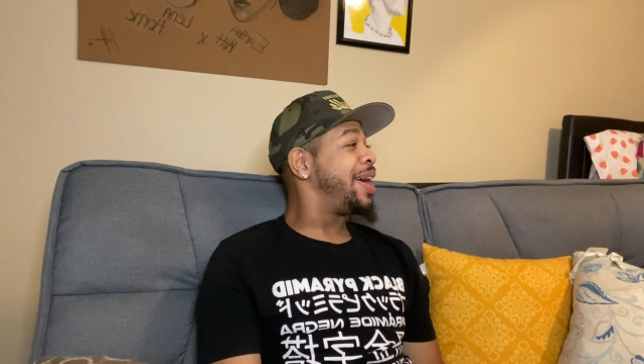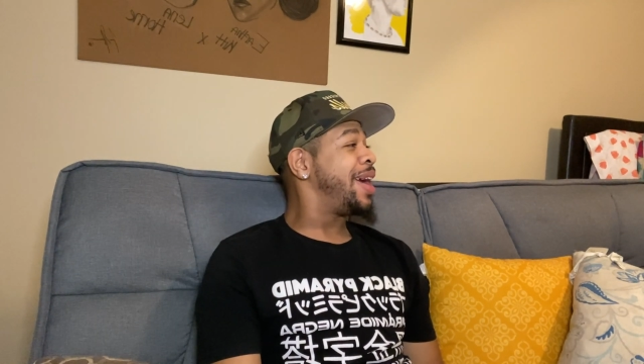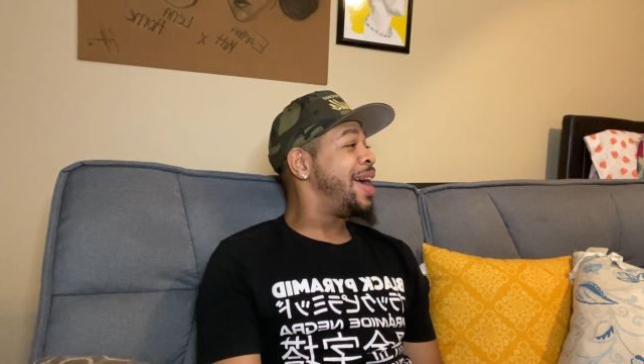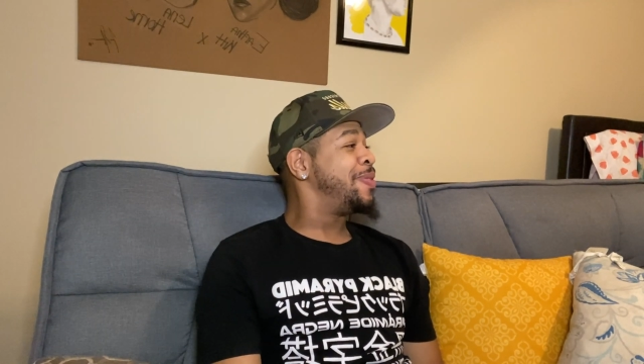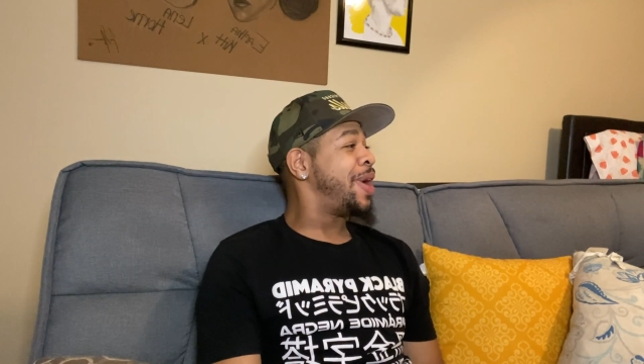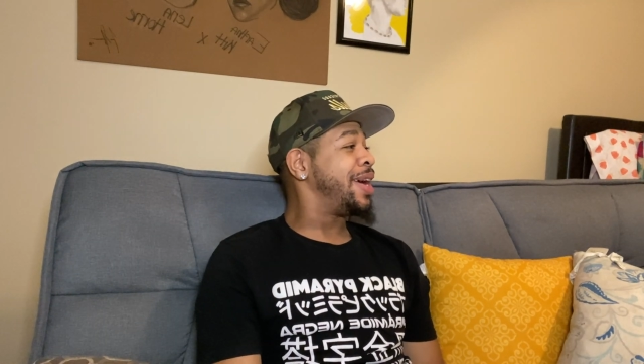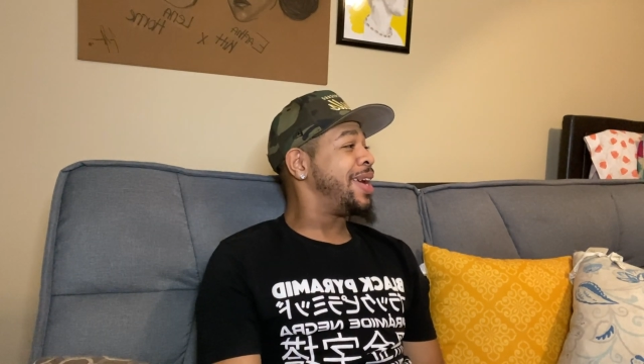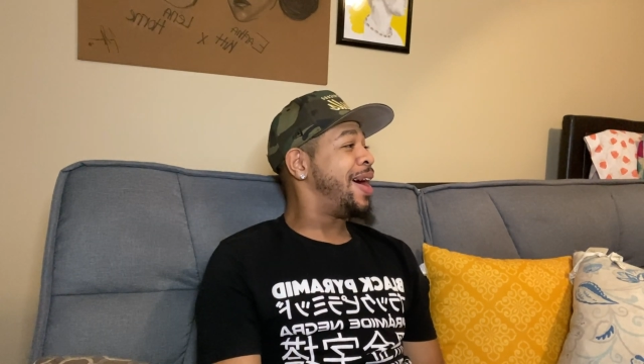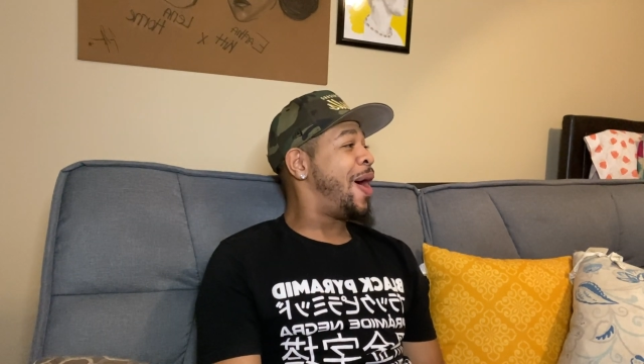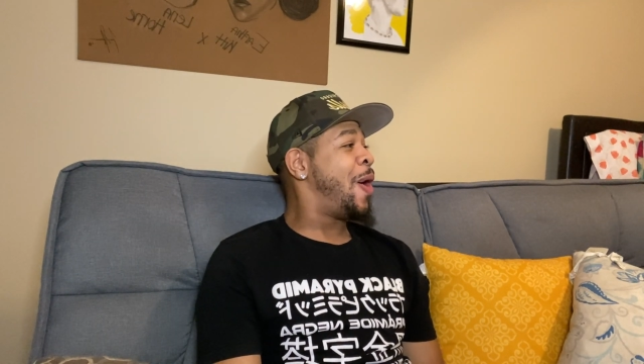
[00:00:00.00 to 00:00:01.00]
game when I
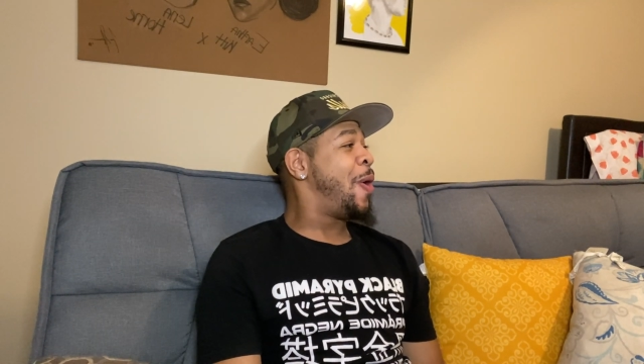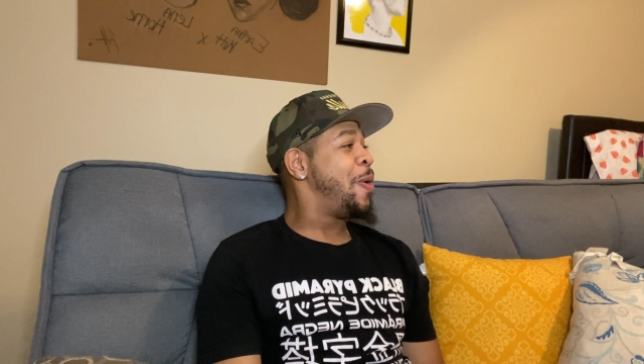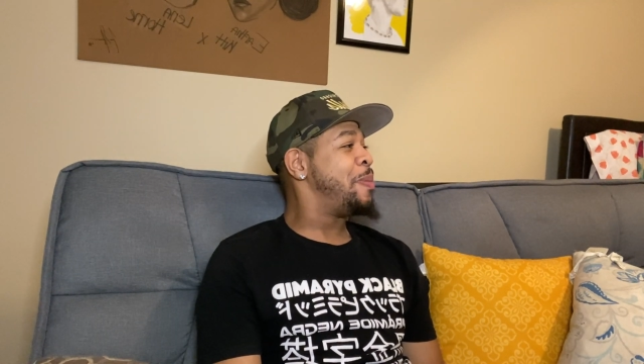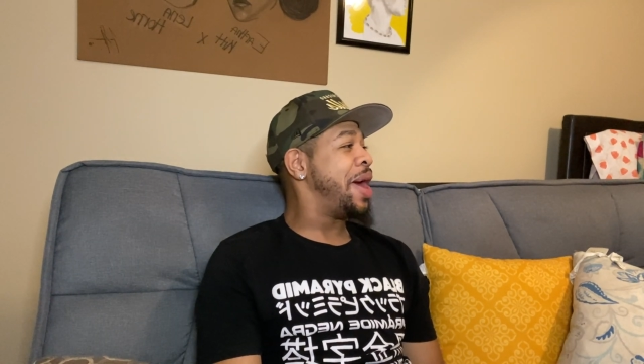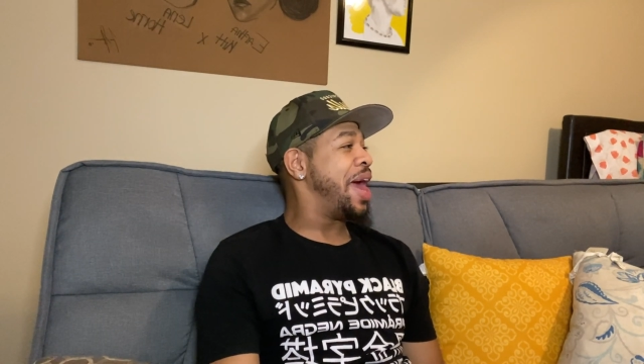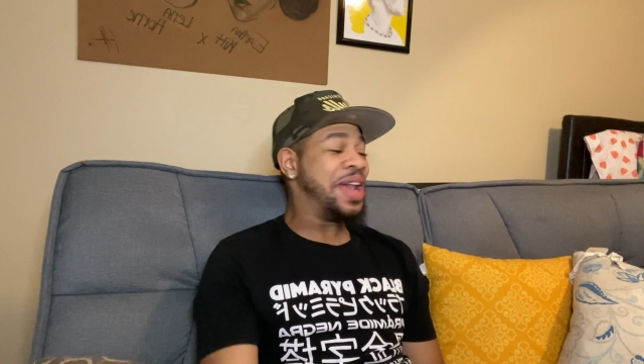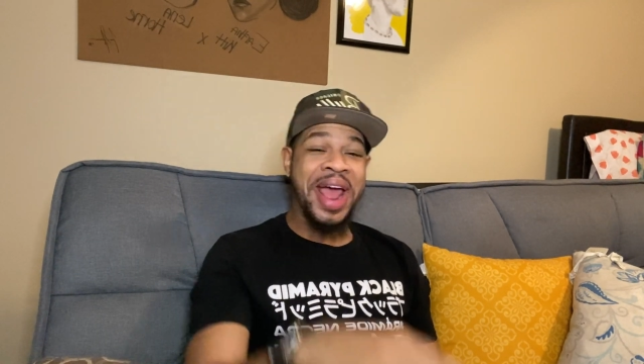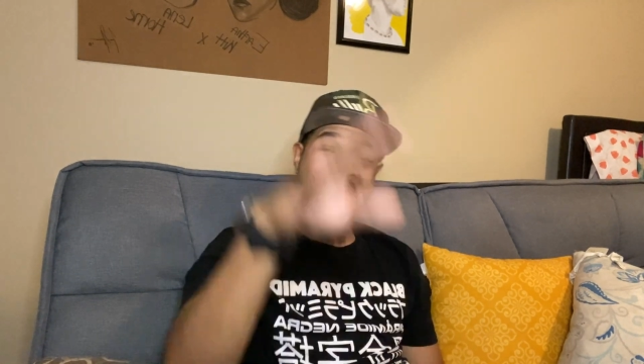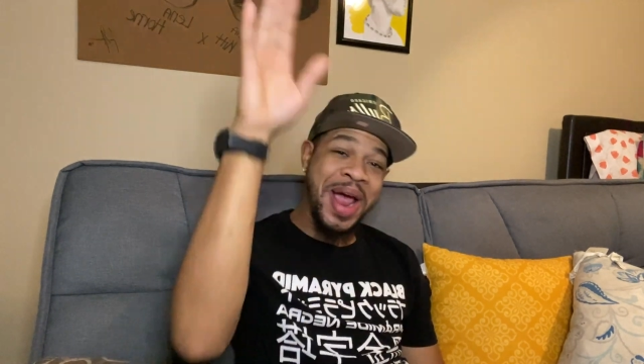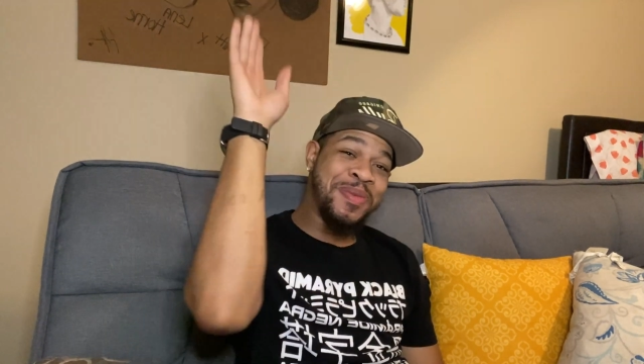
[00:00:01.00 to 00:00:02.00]
get home, man.
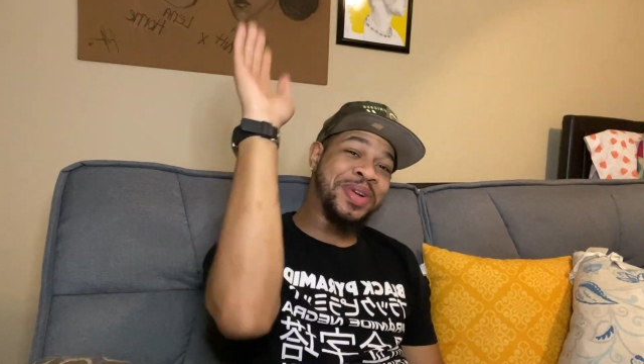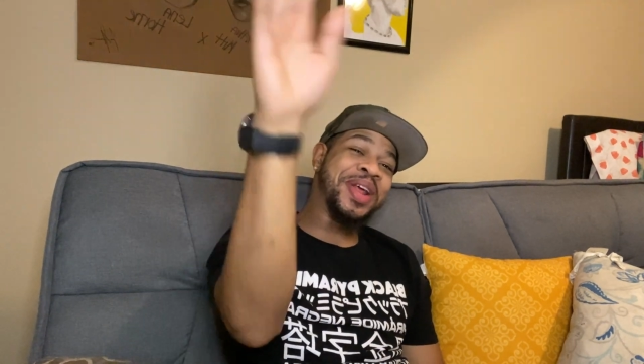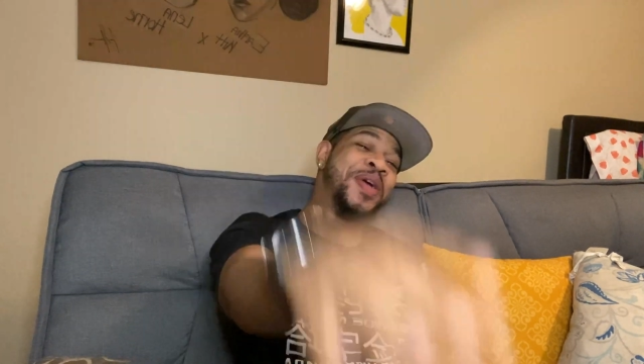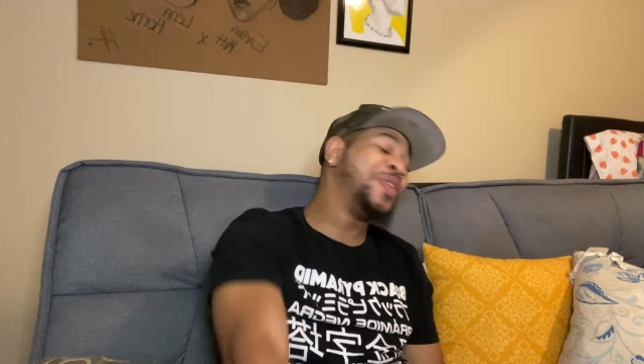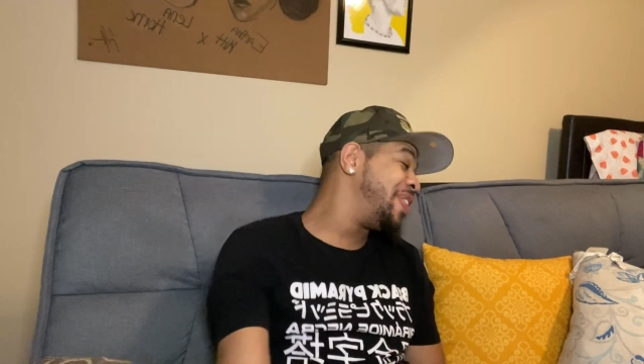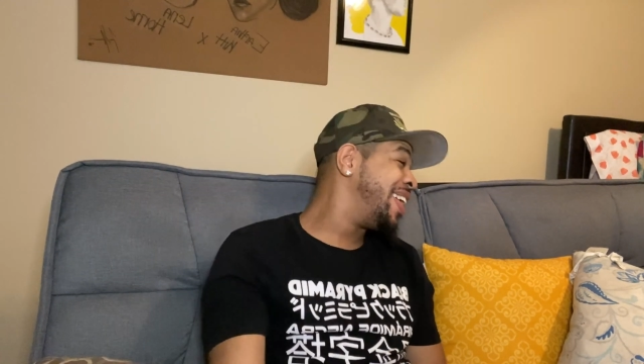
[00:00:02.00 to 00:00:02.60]
Damn, dude.